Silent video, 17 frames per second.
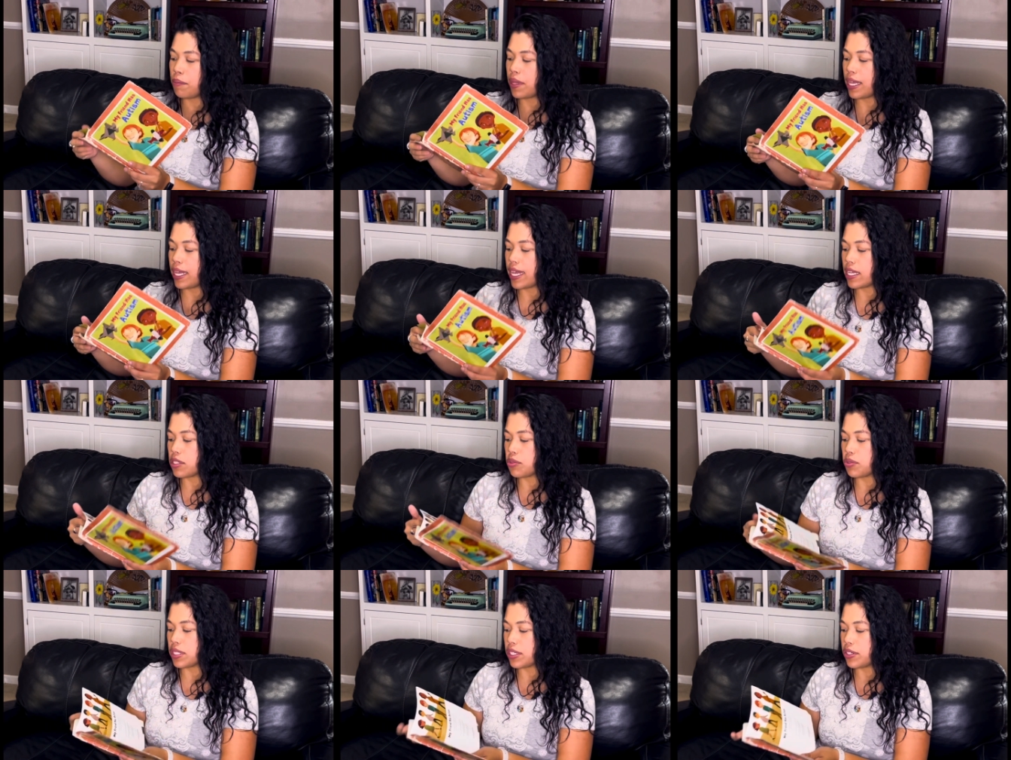It
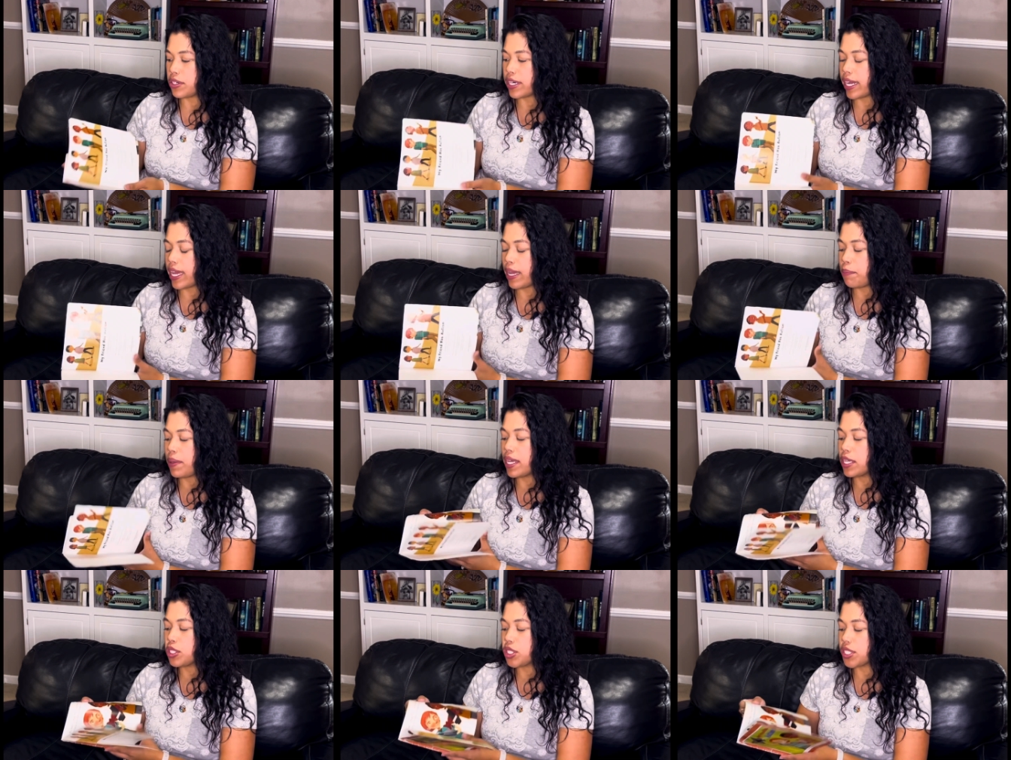has really great
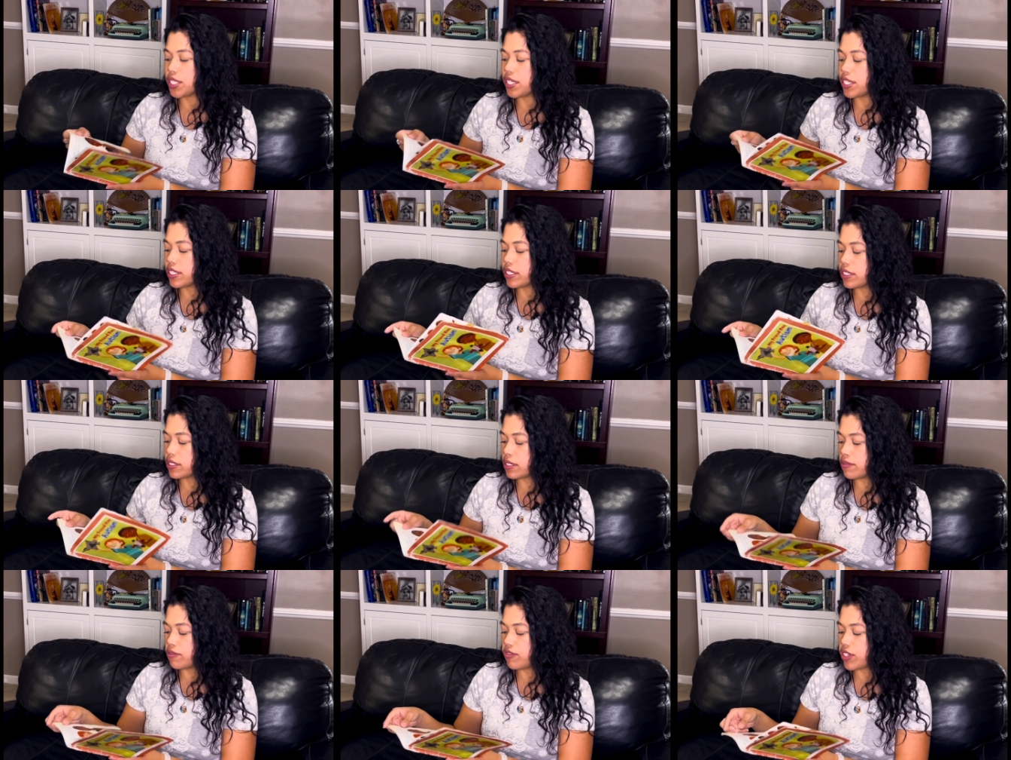
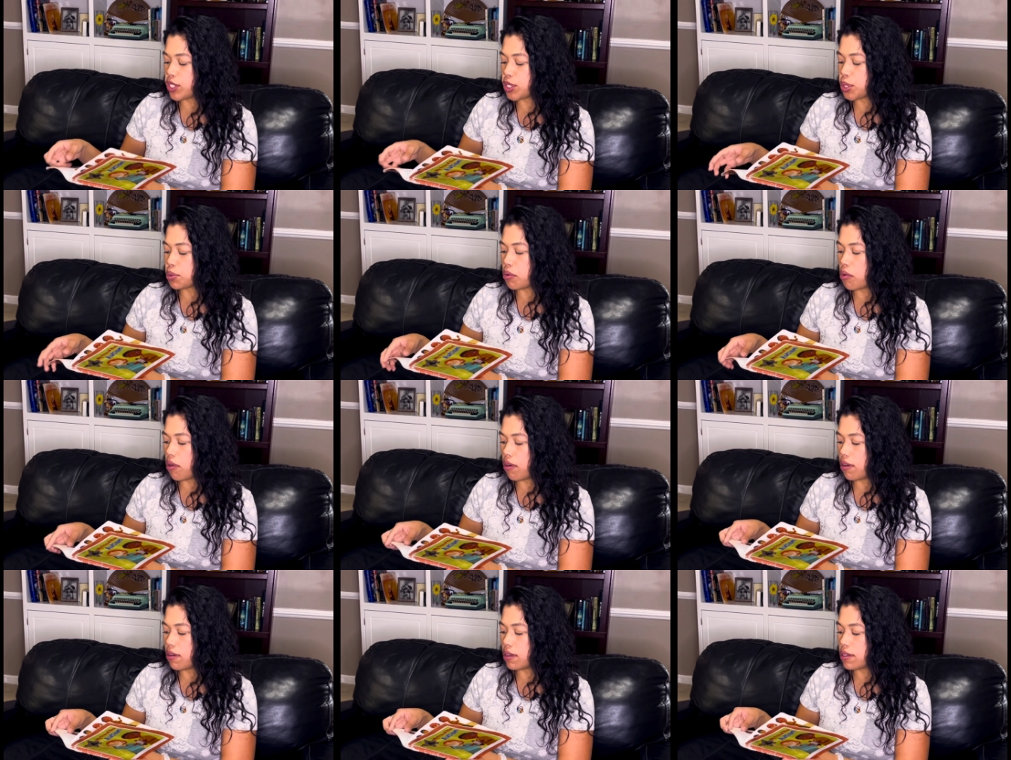pictures and
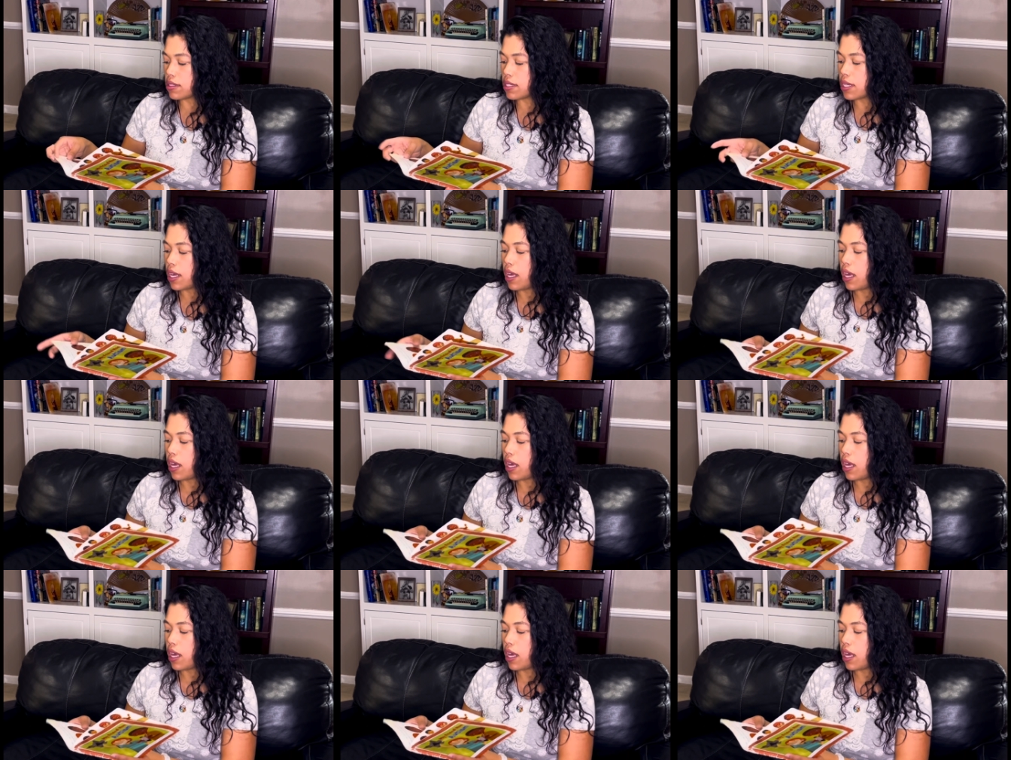visuals.